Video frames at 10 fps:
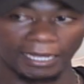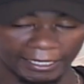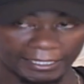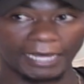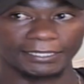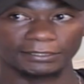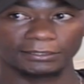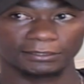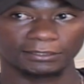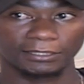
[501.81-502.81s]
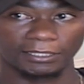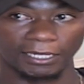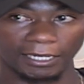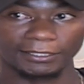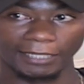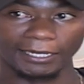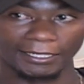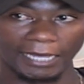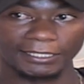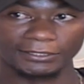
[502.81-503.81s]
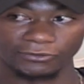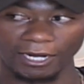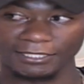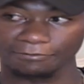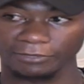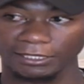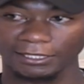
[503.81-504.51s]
I got it. I got it. Trust me.